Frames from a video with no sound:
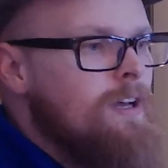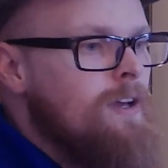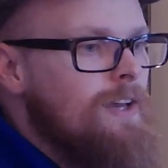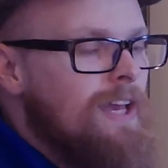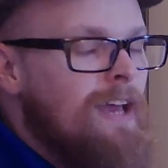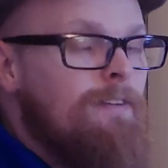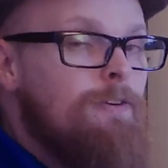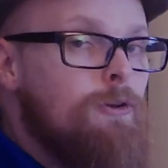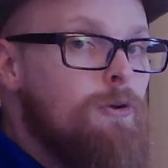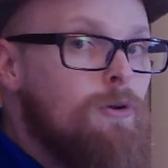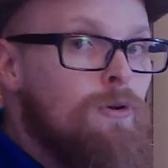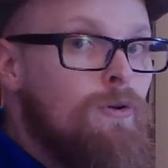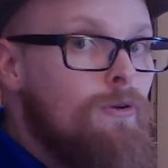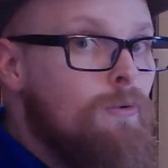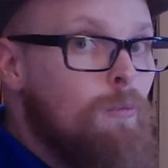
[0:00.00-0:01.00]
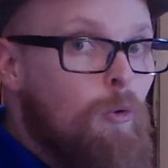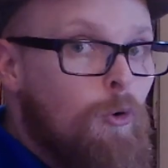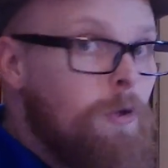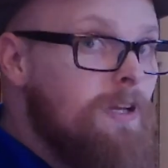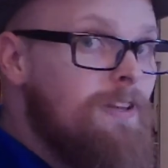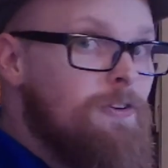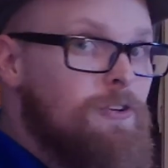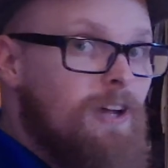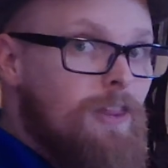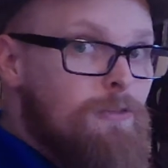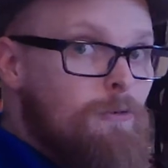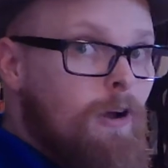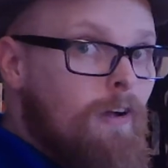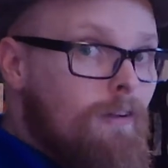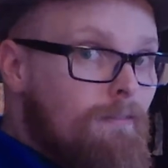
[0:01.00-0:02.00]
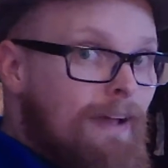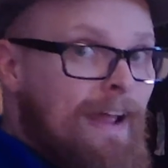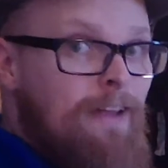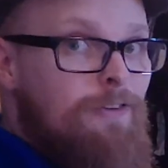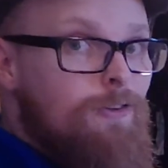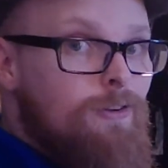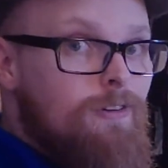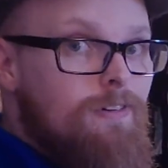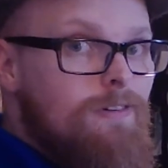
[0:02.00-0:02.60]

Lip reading: If you're worried that you got the wrong answer,